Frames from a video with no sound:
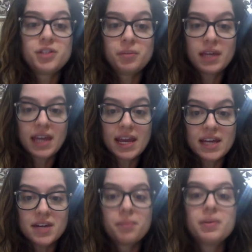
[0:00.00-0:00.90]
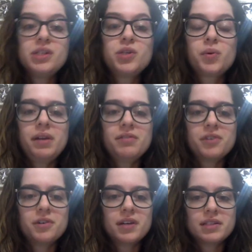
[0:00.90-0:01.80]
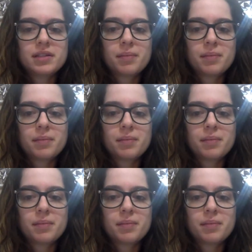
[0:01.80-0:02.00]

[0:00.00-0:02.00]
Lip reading: To begin, retrieval is the